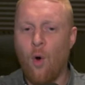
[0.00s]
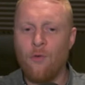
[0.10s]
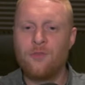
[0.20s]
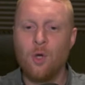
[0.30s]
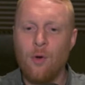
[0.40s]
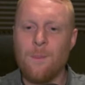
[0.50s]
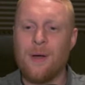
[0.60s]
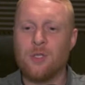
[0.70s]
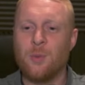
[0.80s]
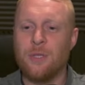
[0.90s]
off during
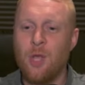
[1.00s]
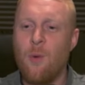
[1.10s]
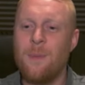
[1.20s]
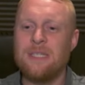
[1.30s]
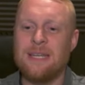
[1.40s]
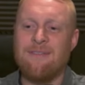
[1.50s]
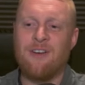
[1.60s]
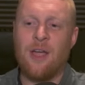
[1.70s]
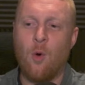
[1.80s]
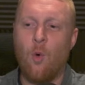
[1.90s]
battle so we don't miss an
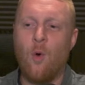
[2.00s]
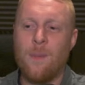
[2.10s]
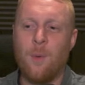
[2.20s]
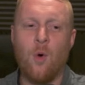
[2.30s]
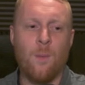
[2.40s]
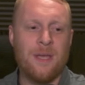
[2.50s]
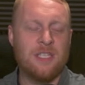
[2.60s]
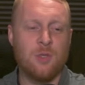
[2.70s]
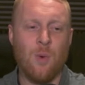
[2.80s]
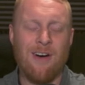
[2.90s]
invite or important
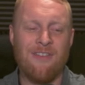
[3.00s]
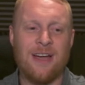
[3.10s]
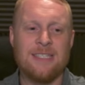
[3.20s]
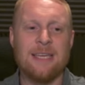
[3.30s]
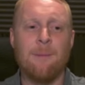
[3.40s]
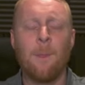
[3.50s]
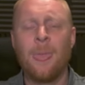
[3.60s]
message while fighting.